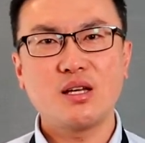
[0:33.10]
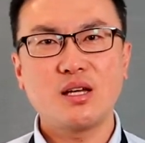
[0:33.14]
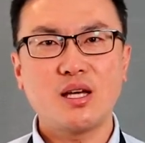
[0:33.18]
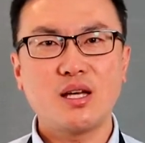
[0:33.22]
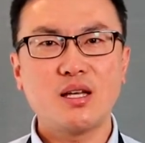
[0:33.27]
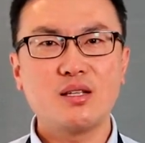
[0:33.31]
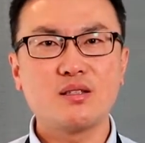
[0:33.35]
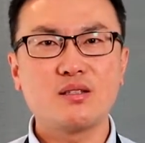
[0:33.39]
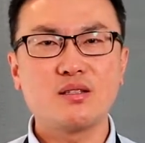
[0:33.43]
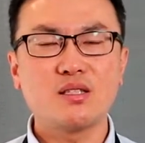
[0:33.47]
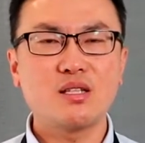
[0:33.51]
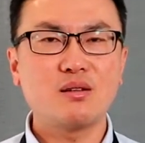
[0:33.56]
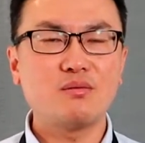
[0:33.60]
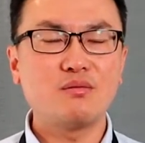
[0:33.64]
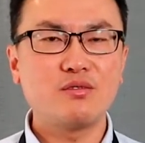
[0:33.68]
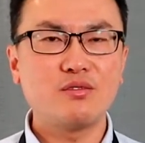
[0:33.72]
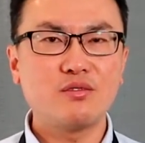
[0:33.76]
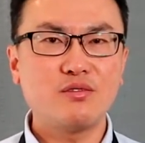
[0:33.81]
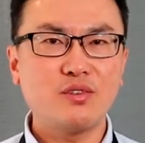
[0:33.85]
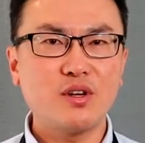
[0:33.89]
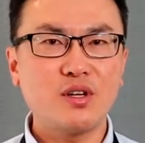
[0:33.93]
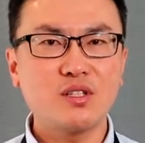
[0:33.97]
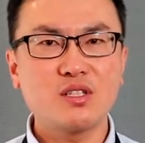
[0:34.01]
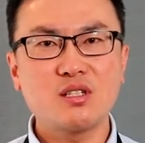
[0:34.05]
and some
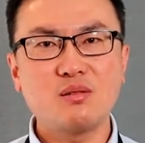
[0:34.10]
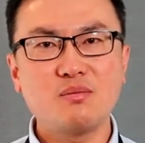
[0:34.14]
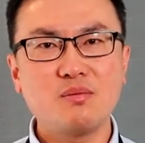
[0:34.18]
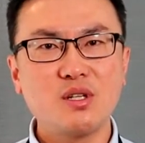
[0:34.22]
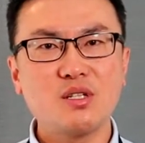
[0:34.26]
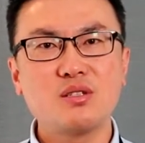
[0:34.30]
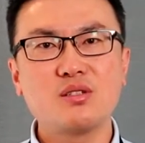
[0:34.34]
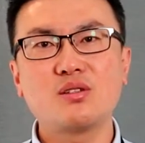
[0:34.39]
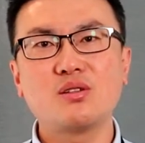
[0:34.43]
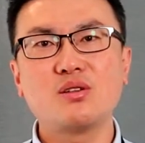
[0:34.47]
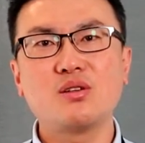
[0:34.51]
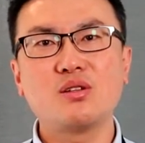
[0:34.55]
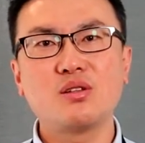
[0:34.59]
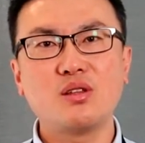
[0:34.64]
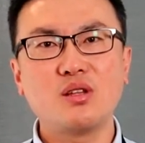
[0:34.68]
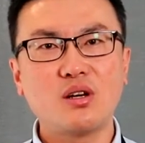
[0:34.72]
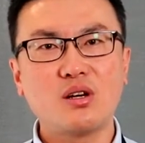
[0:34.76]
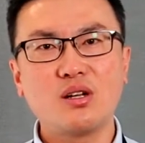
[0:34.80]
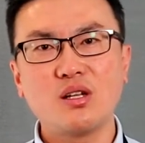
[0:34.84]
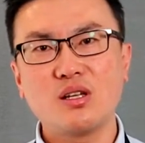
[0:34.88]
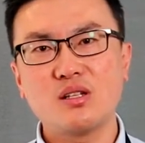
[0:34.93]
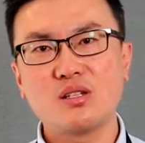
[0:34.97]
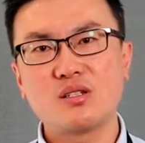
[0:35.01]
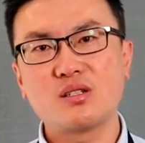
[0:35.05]
fundamental
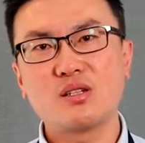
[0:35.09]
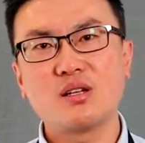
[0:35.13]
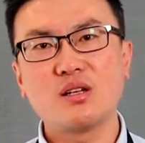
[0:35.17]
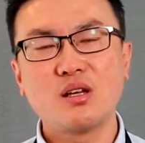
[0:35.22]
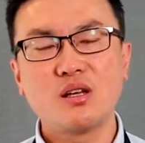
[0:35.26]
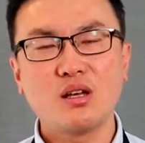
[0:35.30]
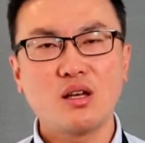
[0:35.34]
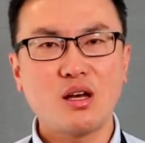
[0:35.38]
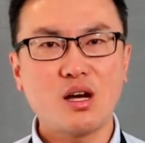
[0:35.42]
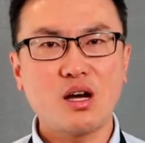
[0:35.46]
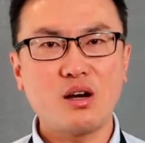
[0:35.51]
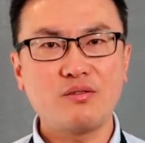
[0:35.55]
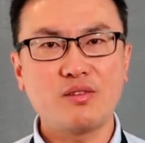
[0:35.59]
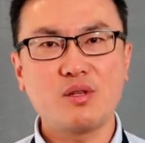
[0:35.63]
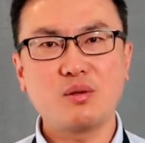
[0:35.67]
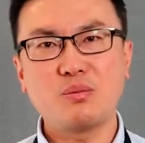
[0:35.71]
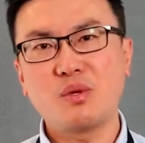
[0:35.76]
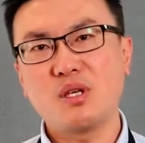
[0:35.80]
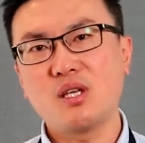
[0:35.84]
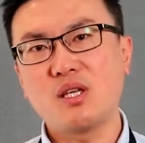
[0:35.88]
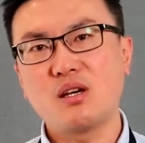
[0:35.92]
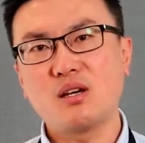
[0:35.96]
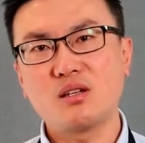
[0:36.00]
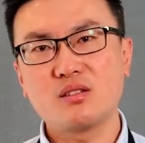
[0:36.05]
knowledge of the
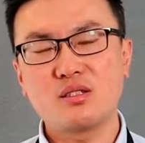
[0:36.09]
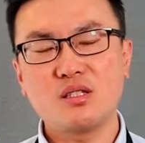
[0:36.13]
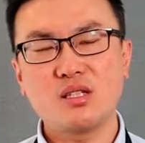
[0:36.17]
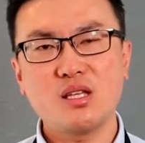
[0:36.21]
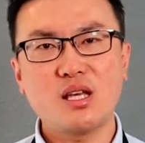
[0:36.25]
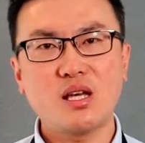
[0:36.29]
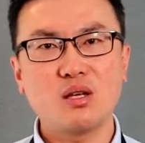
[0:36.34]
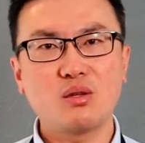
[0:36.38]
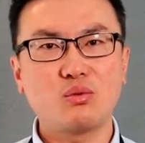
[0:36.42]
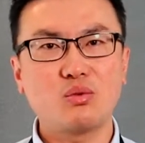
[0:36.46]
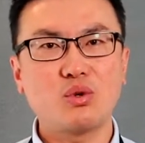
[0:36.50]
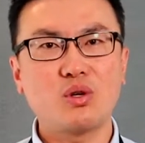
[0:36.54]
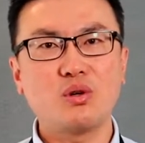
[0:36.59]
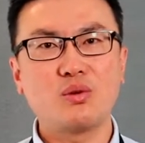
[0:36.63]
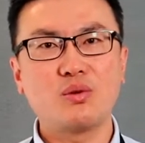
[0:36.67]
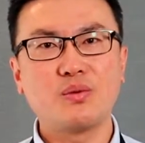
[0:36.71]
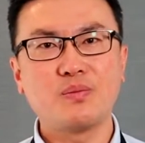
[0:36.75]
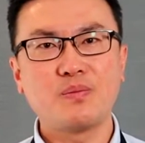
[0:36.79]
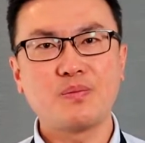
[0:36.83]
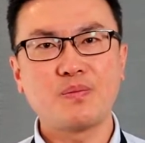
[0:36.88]
PLC as well.